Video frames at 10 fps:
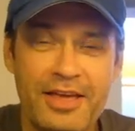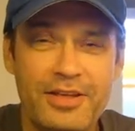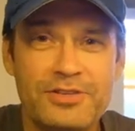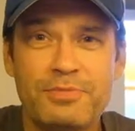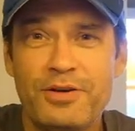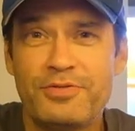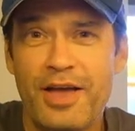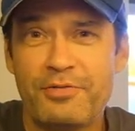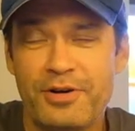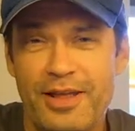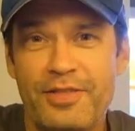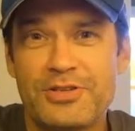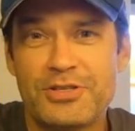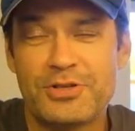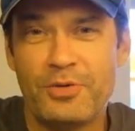It is my favorite, and
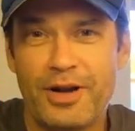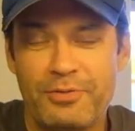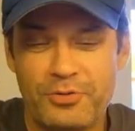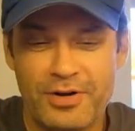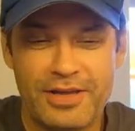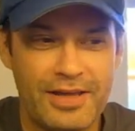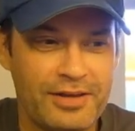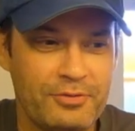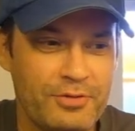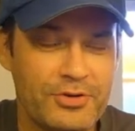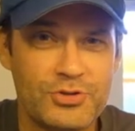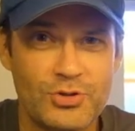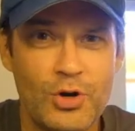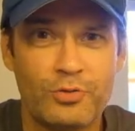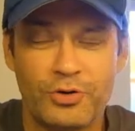this is the one I'm drinking. When this
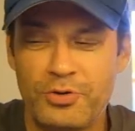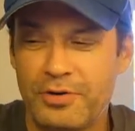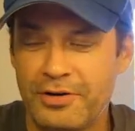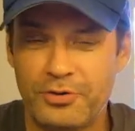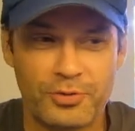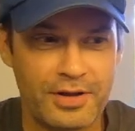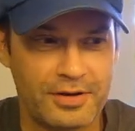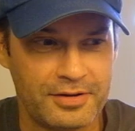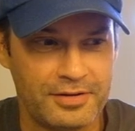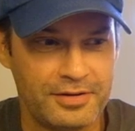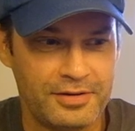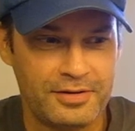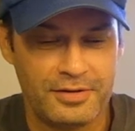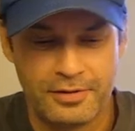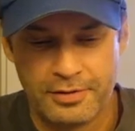is over, you can drink
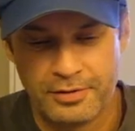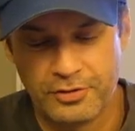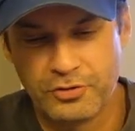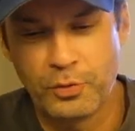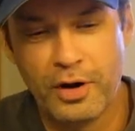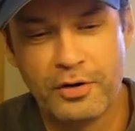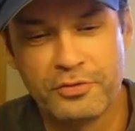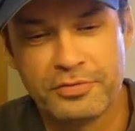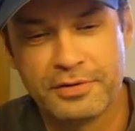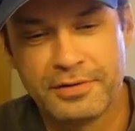the 12.